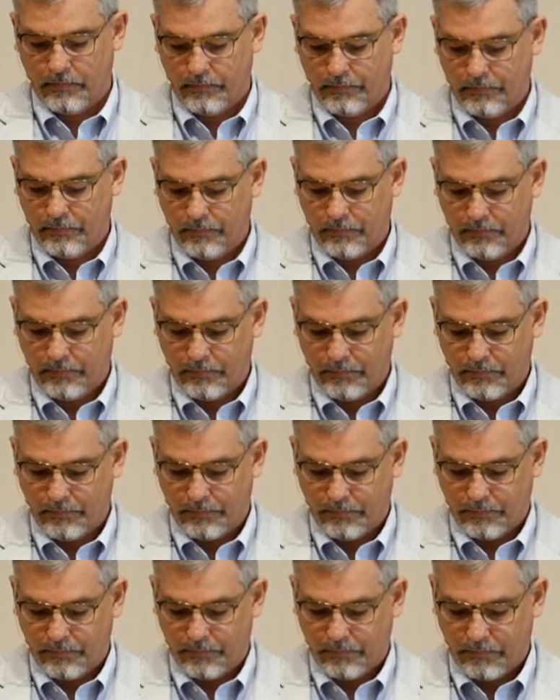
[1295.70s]

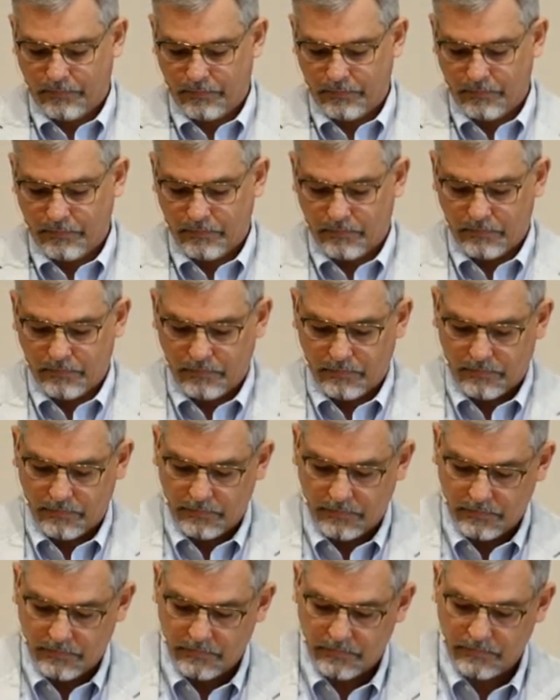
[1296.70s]

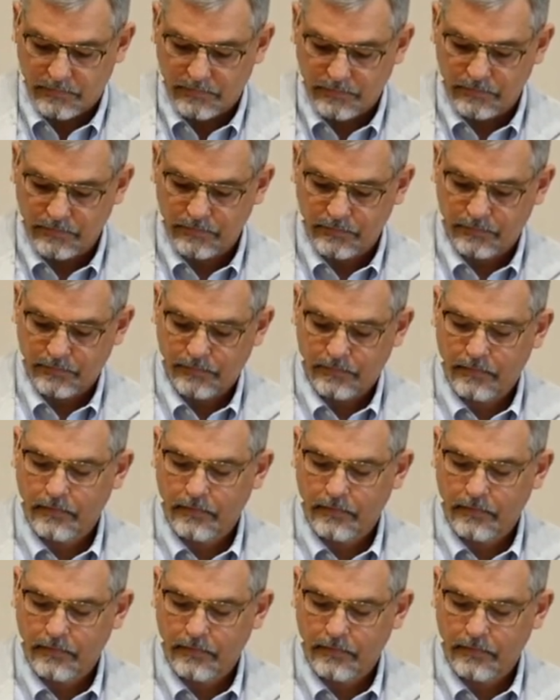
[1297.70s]
(silence)